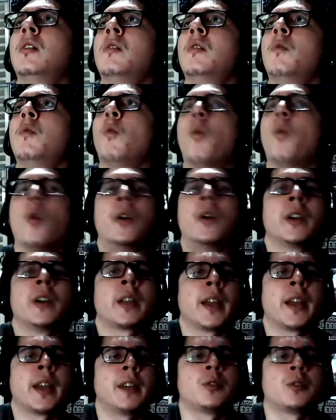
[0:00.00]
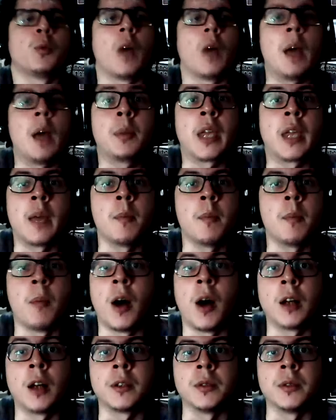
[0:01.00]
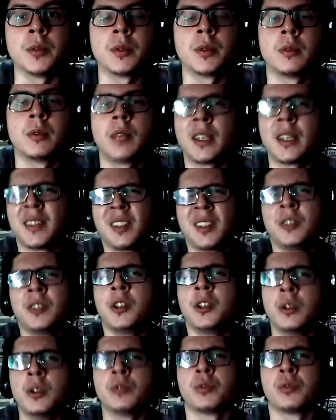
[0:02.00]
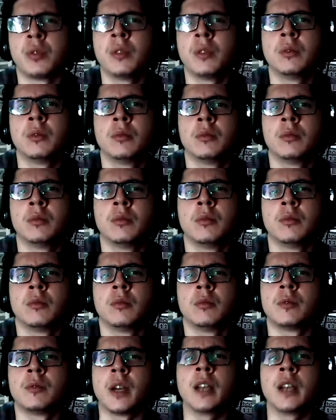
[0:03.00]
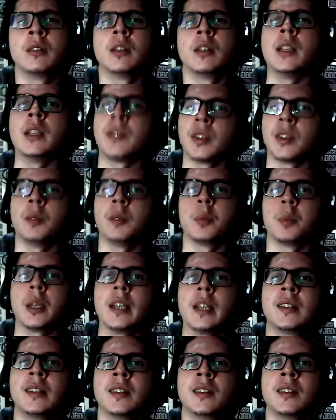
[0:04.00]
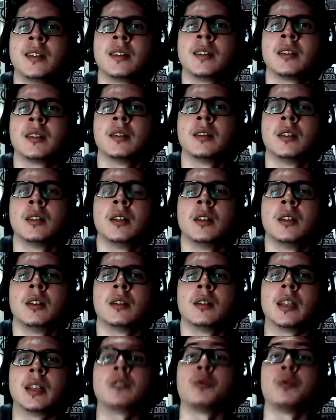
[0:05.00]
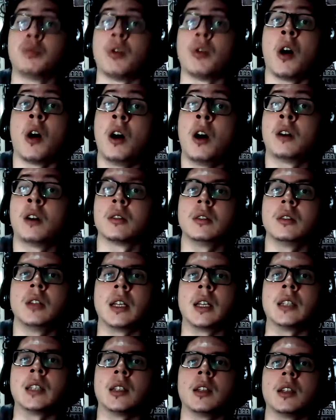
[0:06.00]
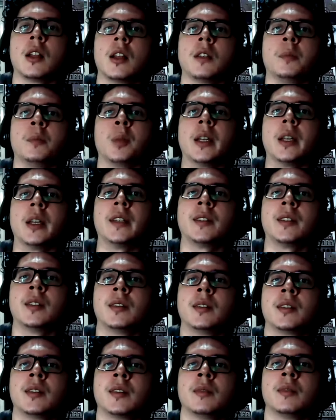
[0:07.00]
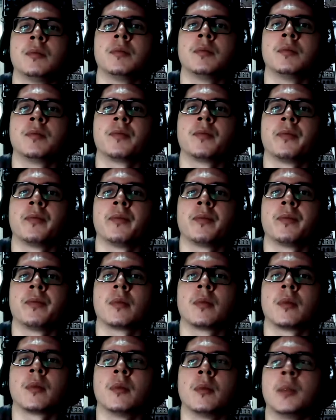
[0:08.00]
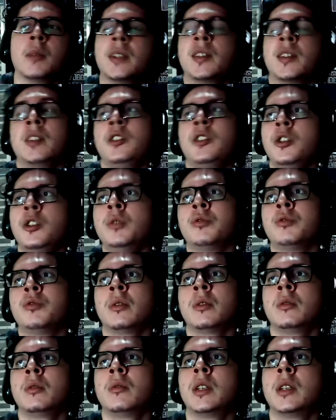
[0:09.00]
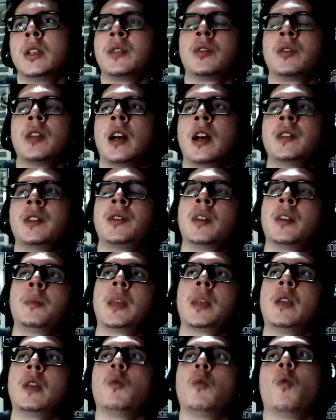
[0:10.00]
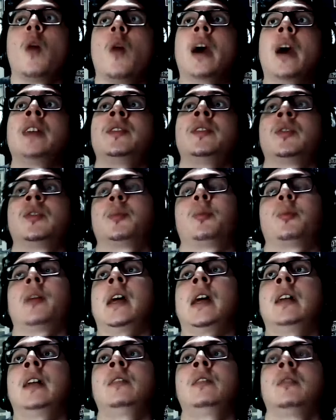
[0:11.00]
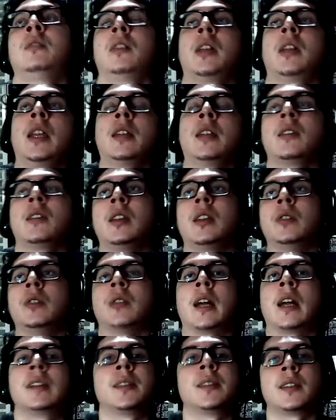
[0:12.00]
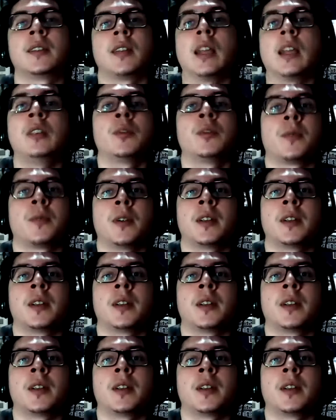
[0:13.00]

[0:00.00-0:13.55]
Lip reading: work as webcam models. That's unusual, right? In some places. That's wrong in a lot of places. But it's unusual. It's not something widespread in the United States, for